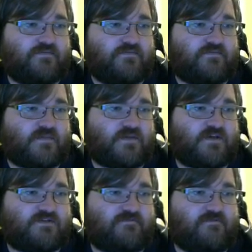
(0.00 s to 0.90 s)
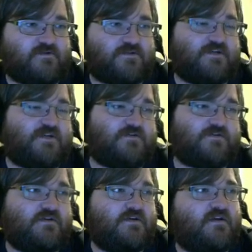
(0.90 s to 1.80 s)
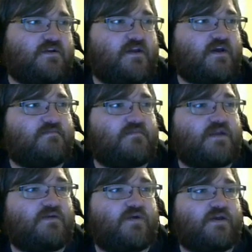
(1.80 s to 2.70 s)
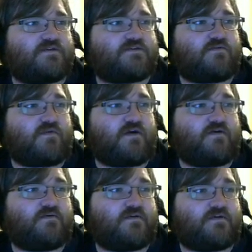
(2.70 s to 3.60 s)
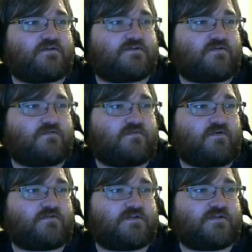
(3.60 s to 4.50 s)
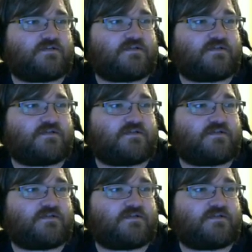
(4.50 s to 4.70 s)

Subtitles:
Because unfortunately, there's not many ways around certain parts of this.